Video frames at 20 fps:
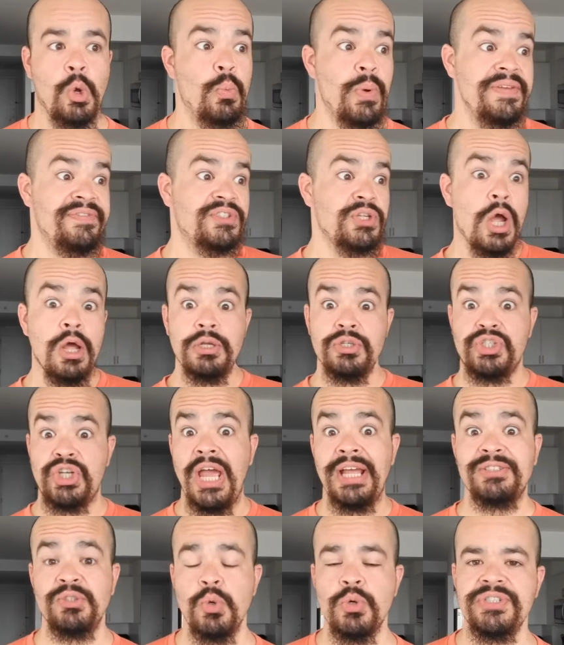We've taught
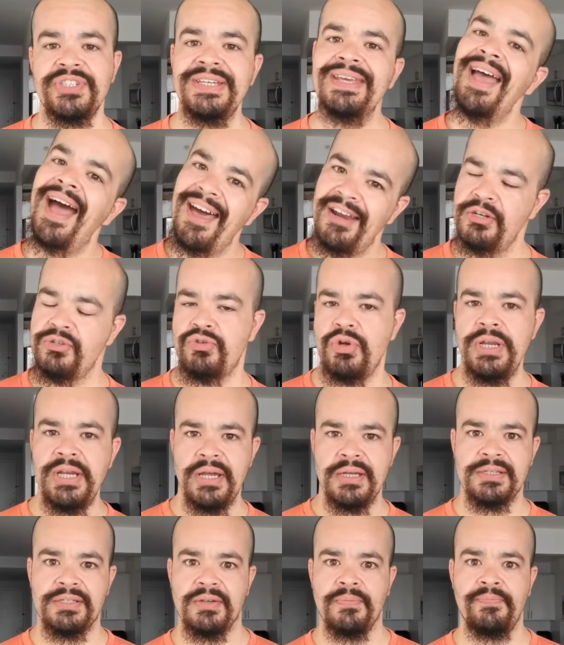Jack Dorsey how to treat
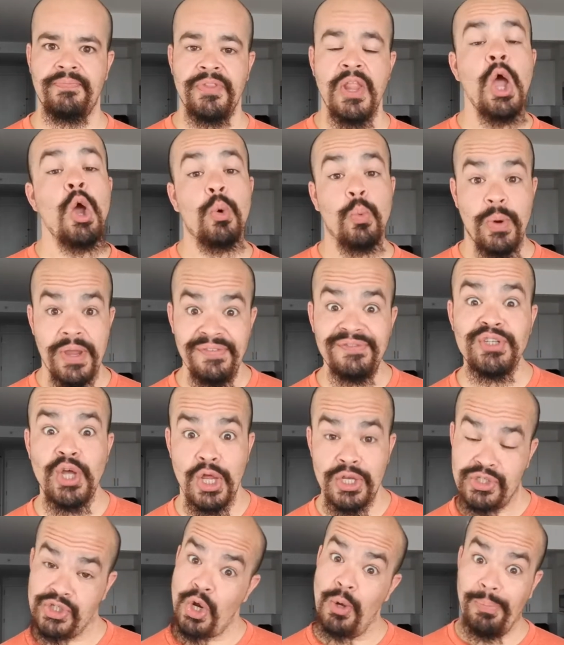us. We've
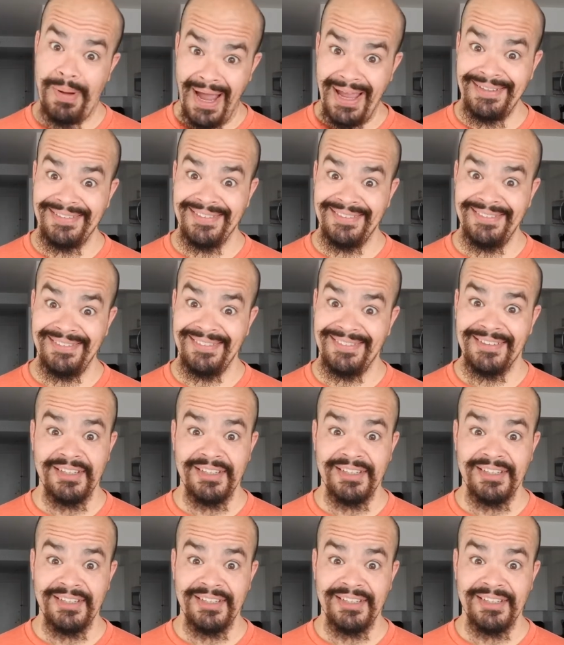taught Joe Biden,